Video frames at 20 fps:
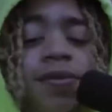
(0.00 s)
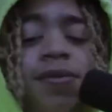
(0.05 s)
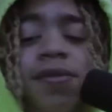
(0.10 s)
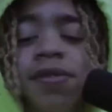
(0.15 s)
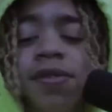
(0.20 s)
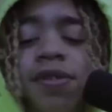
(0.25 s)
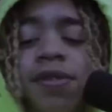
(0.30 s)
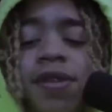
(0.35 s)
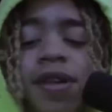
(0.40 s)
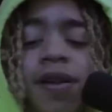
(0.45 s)

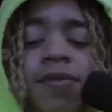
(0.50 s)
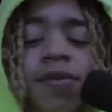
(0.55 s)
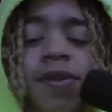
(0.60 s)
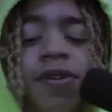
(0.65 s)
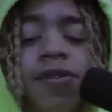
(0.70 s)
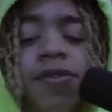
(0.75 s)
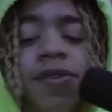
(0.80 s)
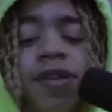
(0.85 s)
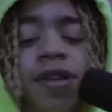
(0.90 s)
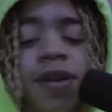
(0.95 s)
The internet
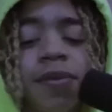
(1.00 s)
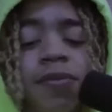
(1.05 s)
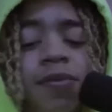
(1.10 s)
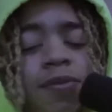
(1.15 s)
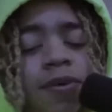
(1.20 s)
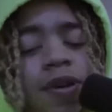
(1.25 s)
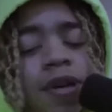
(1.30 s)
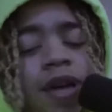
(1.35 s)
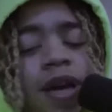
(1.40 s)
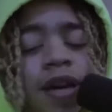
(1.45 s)
has been
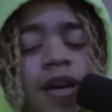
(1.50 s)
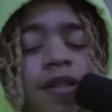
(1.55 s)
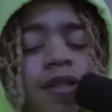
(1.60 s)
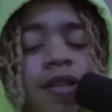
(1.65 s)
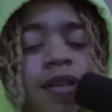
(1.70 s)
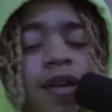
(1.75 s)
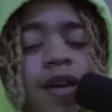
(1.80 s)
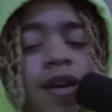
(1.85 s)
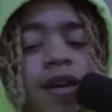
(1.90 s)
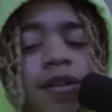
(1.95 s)
ablaze
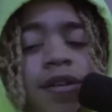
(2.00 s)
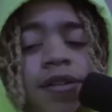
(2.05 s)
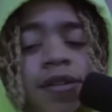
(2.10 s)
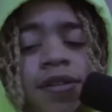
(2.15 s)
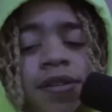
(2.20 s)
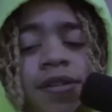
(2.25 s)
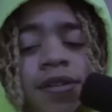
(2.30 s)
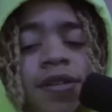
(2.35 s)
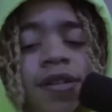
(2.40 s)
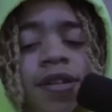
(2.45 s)
with
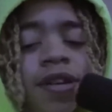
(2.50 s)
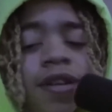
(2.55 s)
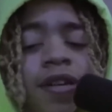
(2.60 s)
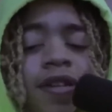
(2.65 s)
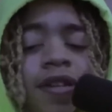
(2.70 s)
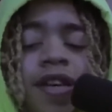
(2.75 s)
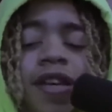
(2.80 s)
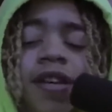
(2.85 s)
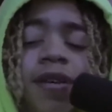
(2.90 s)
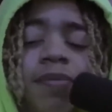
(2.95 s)
commentary,
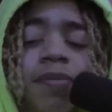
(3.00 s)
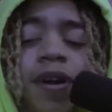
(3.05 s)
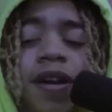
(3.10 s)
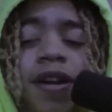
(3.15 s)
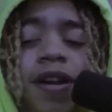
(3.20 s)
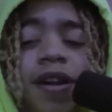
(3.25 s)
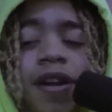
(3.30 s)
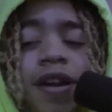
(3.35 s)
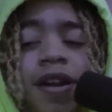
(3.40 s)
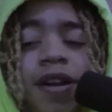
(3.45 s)
but the
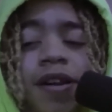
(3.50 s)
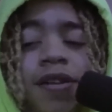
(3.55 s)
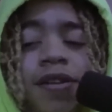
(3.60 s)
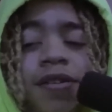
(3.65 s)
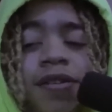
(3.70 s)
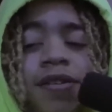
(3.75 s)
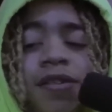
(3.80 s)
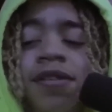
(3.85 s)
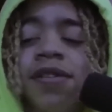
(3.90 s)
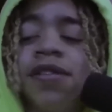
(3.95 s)
impending
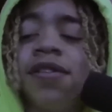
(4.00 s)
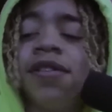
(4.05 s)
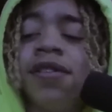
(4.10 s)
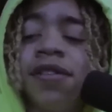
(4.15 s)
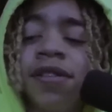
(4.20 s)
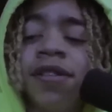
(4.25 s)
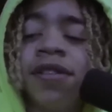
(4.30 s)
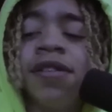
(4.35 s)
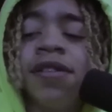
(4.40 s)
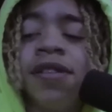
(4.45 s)
birth
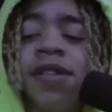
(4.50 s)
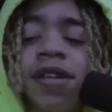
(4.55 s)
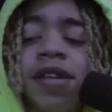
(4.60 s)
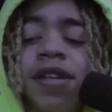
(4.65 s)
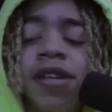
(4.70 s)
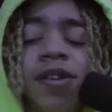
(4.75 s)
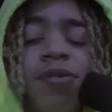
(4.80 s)
isn't the only